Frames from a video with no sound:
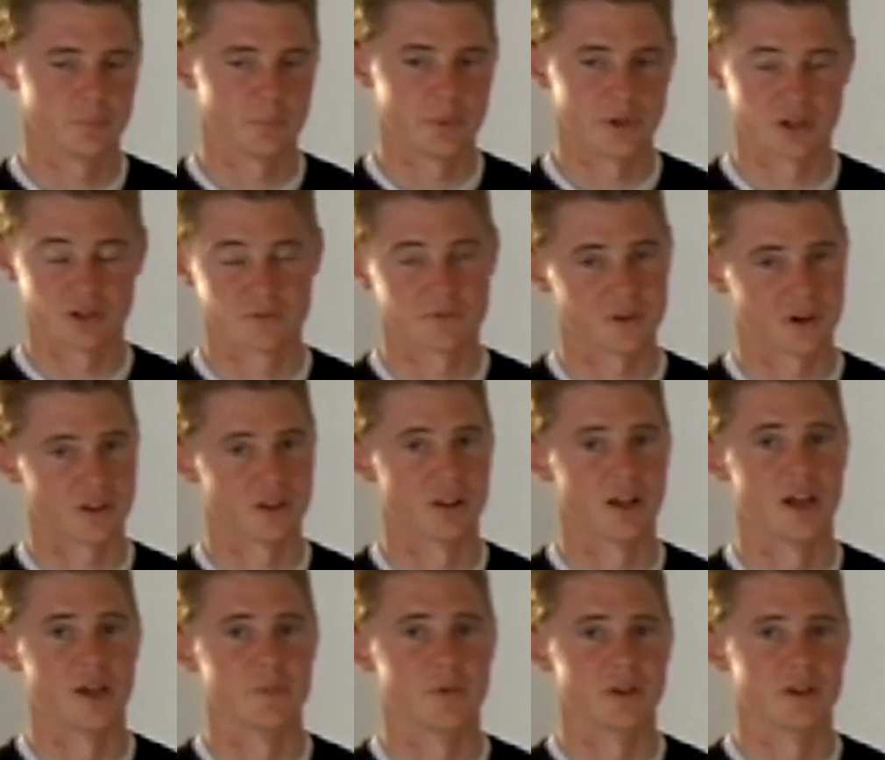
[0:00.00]
built for
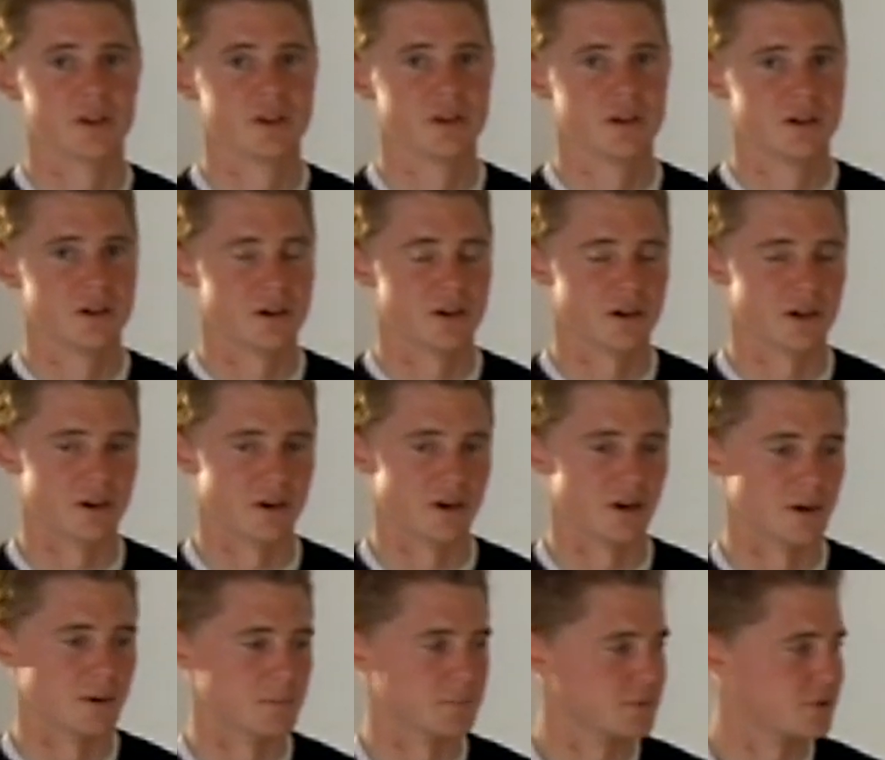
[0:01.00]
climbing.
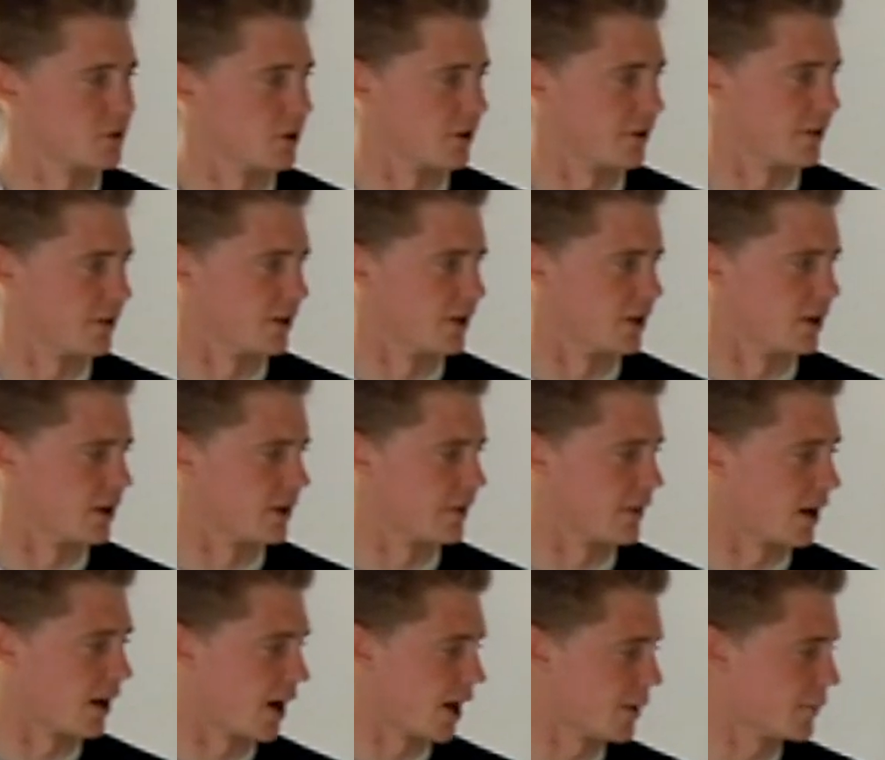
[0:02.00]
So
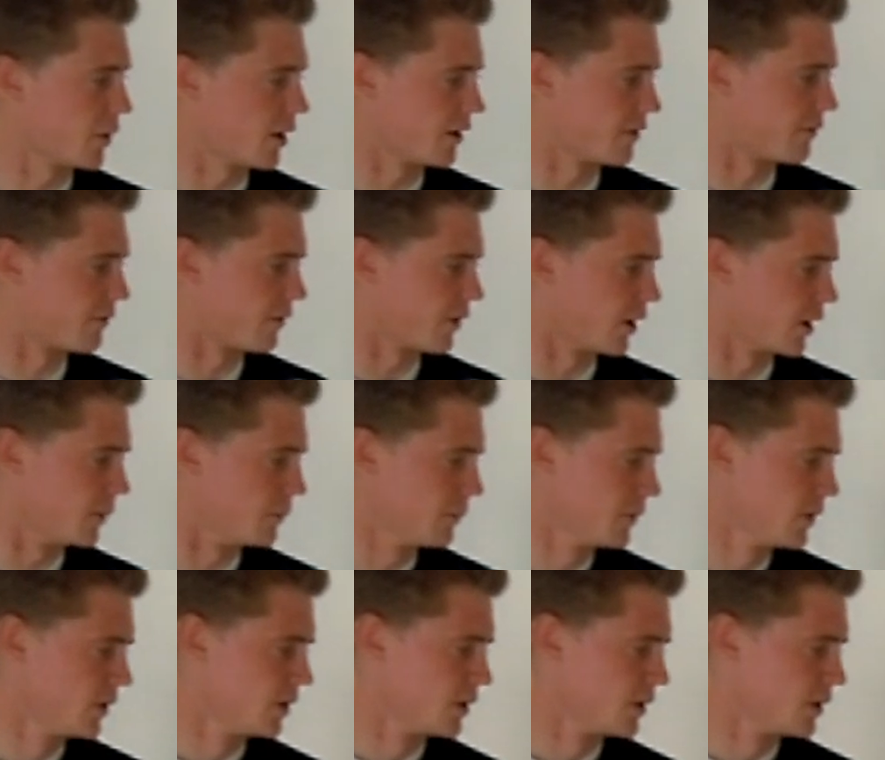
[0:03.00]
the high mod frame